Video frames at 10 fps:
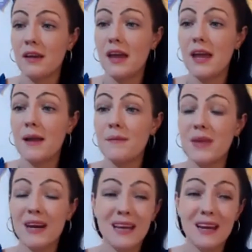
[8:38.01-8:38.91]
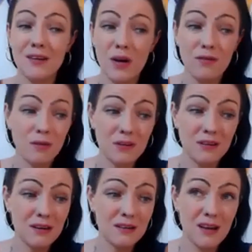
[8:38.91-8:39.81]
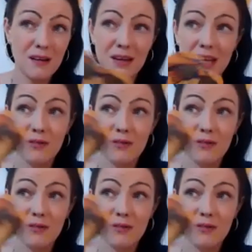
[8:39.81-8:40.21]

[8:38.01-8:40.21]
And again, not everybody reads that way.